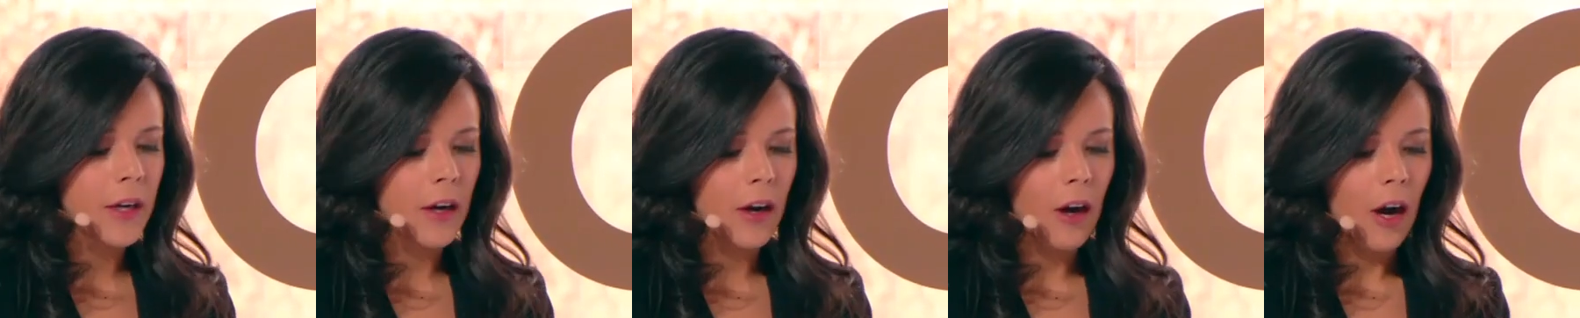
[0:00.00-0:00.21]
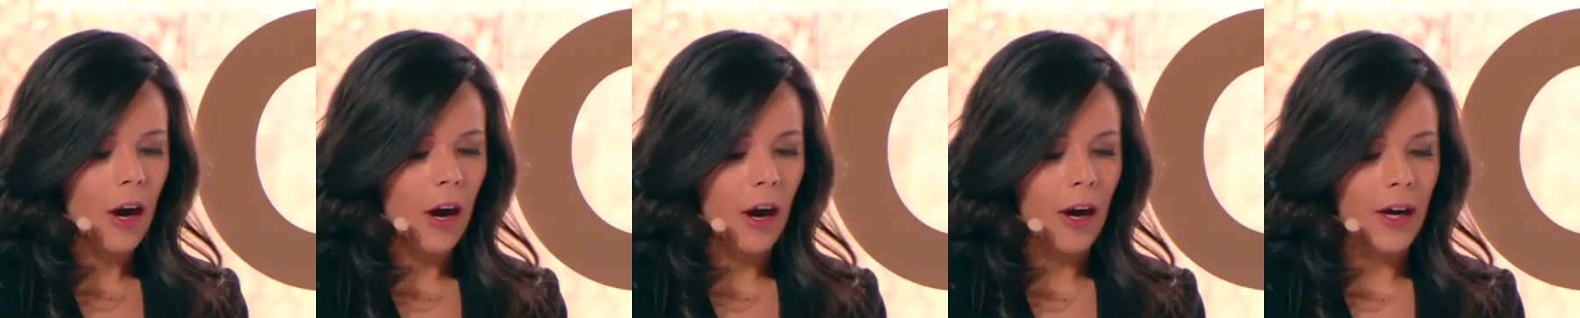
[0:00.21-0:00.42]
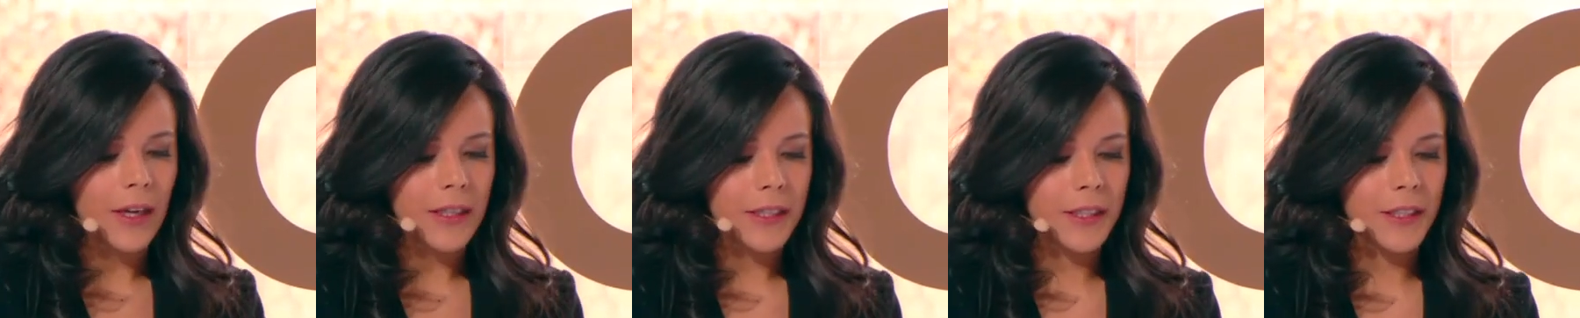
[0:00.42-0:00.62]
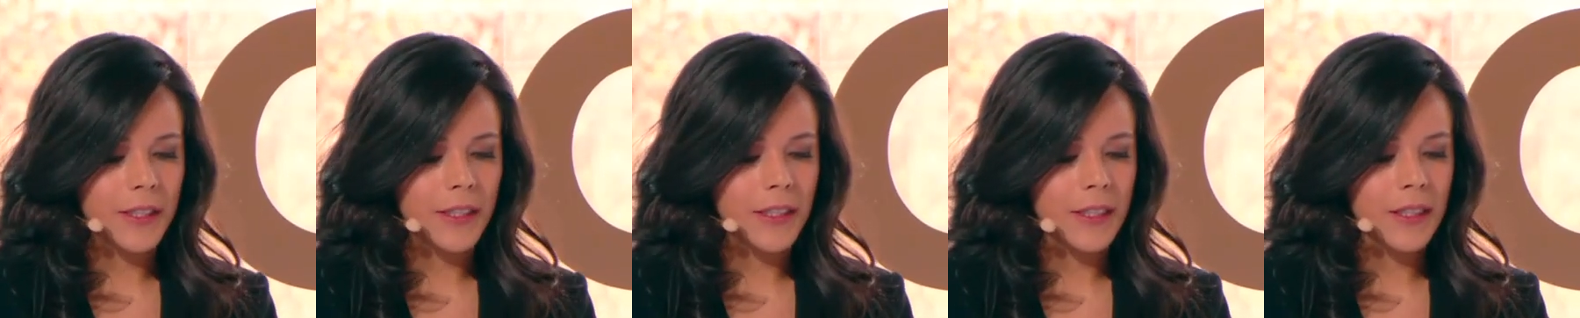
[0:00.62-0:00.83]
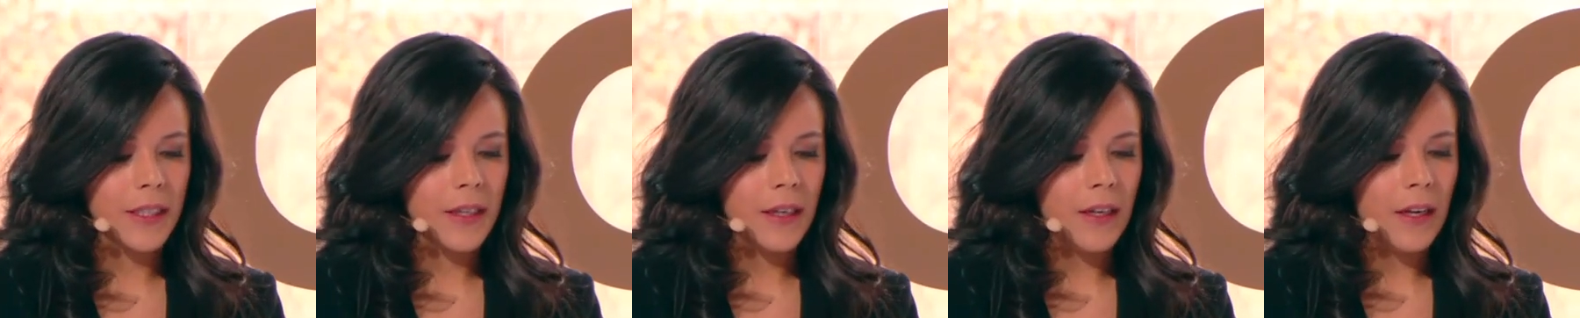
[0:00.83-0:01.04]

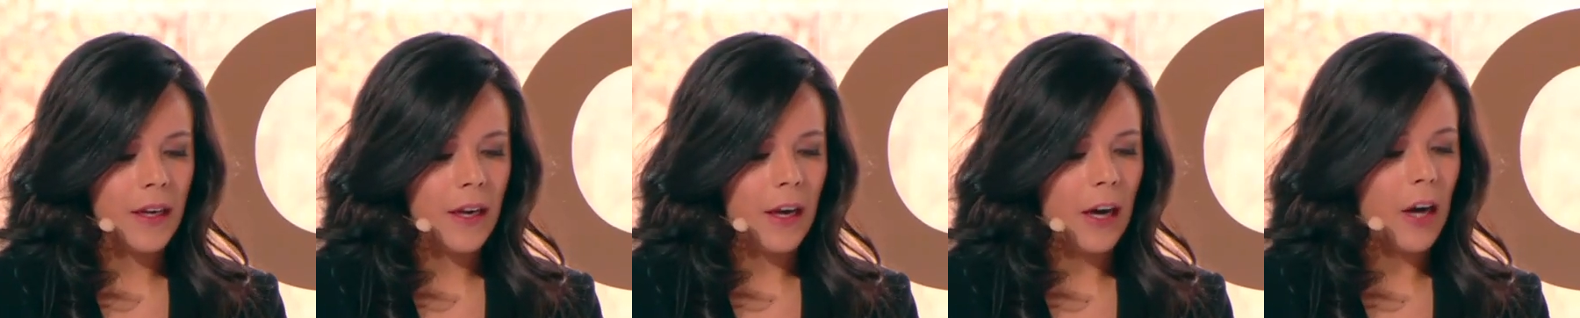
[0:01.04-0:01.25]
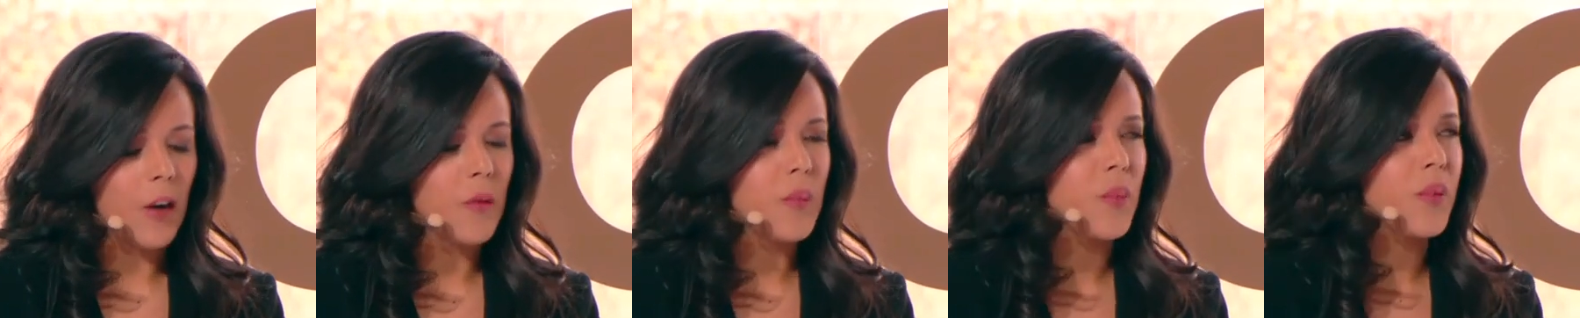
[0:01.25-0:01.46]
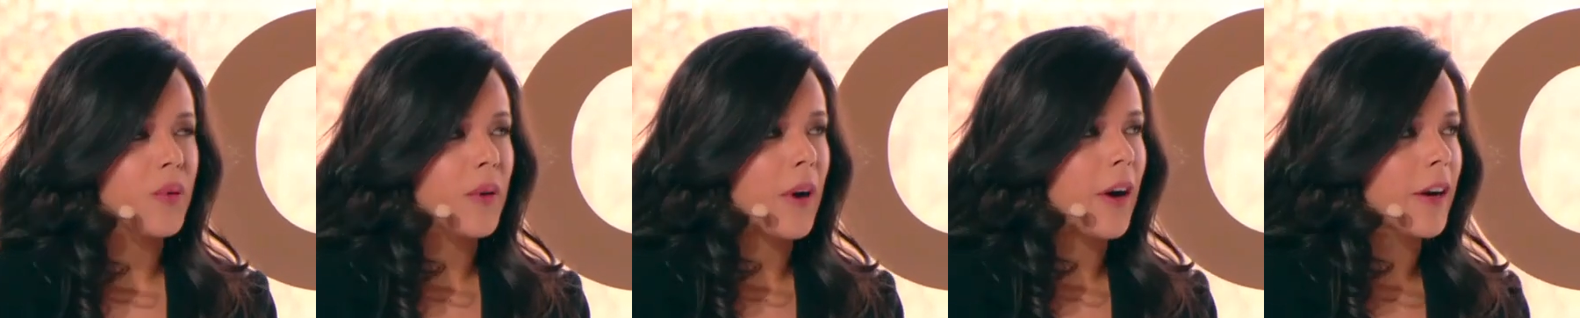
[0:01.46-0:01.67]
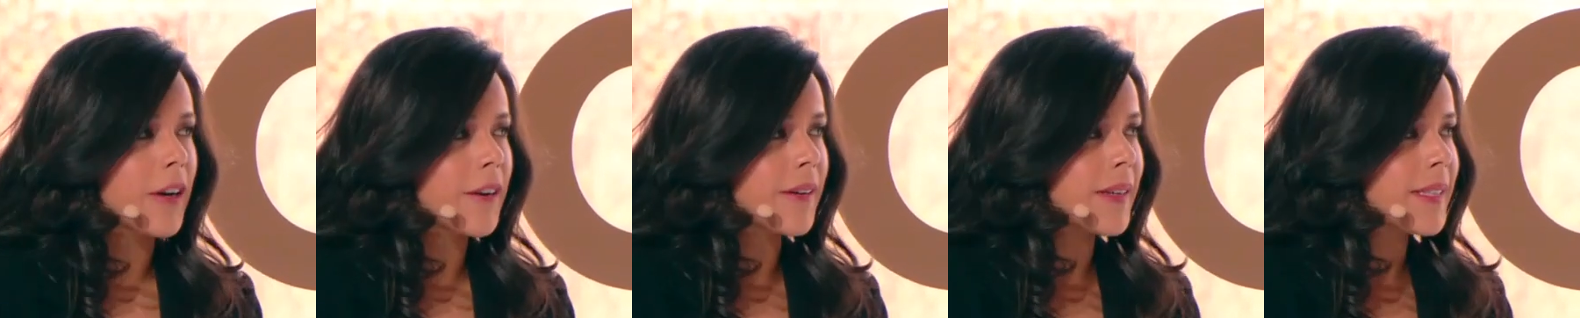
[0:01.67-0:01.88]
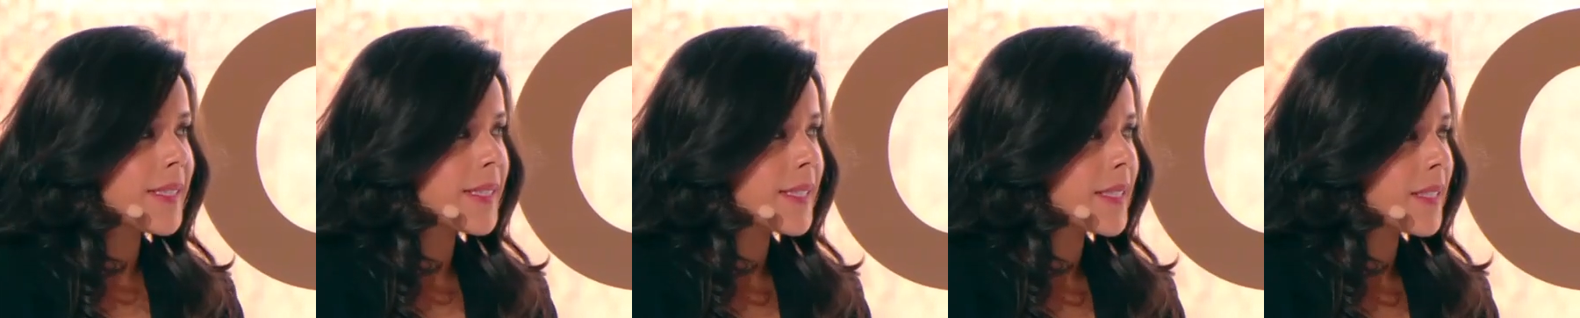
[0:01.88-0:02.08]
costs of
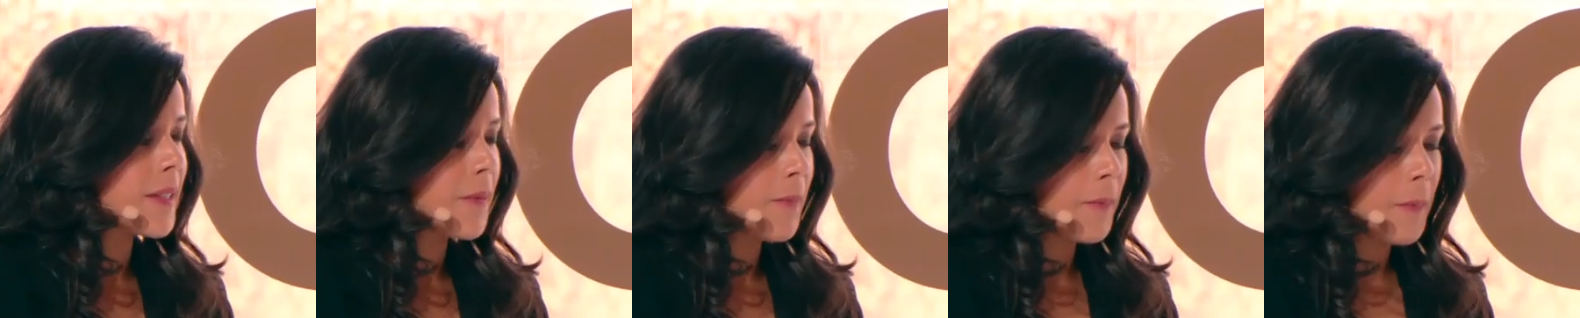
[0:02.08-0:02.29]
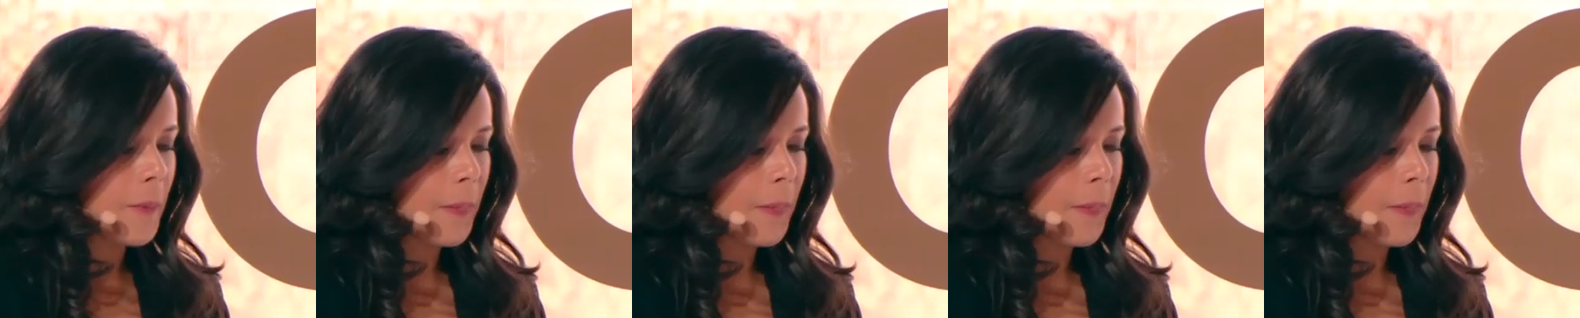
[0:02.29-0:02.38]
progress